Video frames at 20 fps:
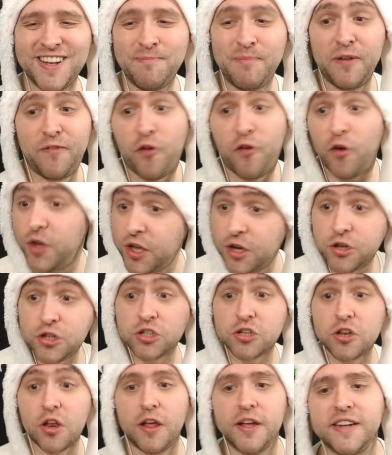Before, you could
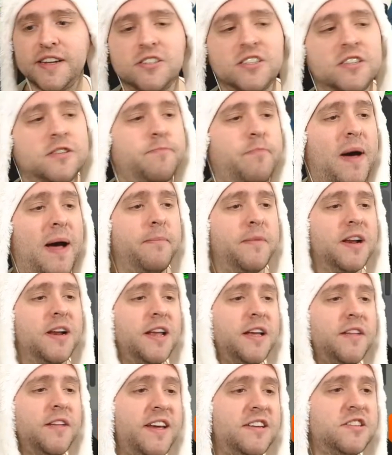just like spam
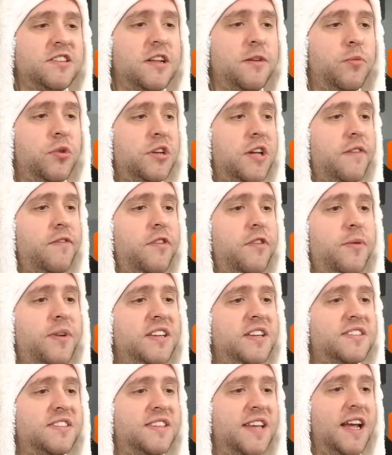click these and it would give you an
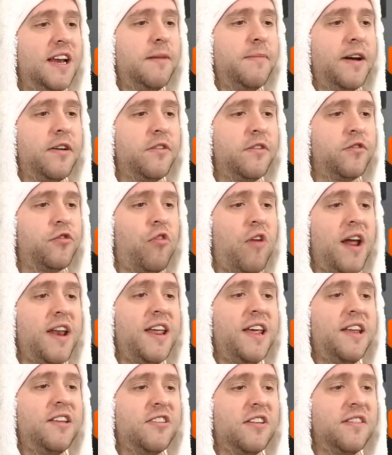insane amount of
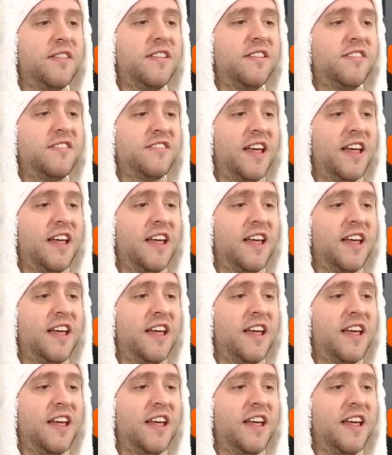credits and this,